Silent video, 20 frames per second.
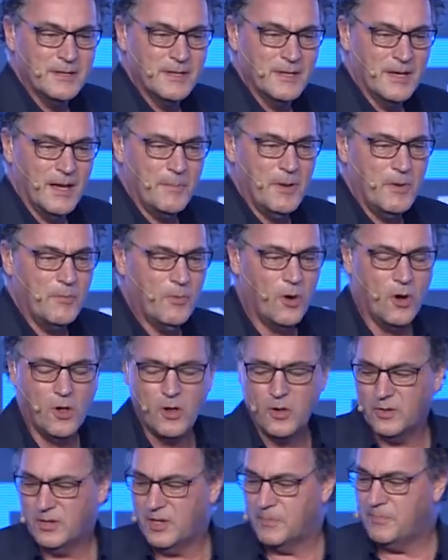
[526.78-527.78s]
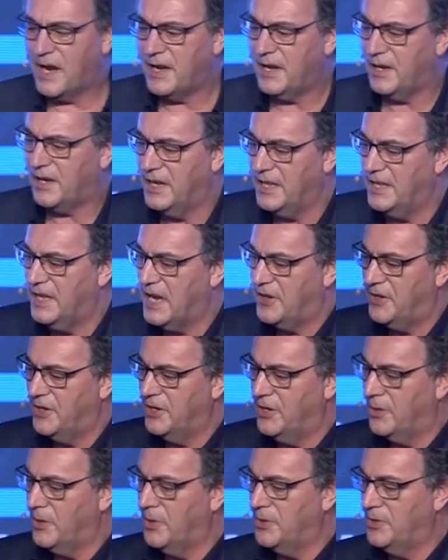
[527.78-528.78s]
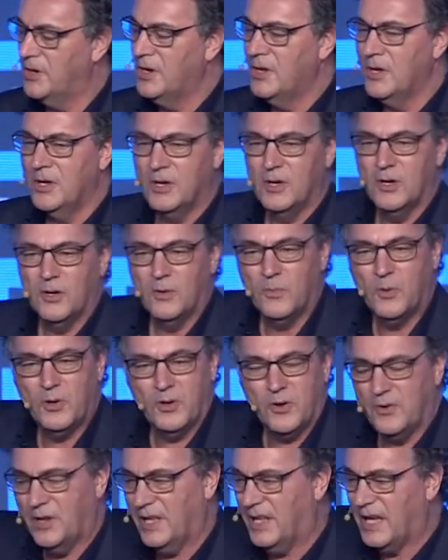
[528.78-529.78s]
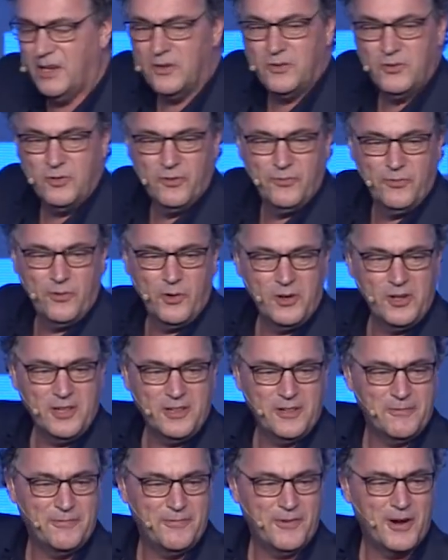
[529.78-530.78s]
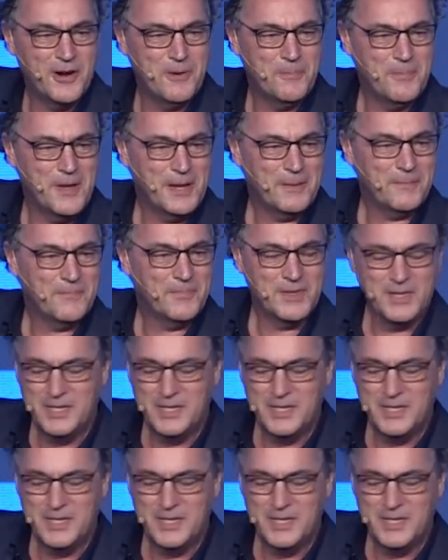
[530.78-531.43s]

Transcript: I mean, we're all dramatically getting older. We're going to get into vertical farming.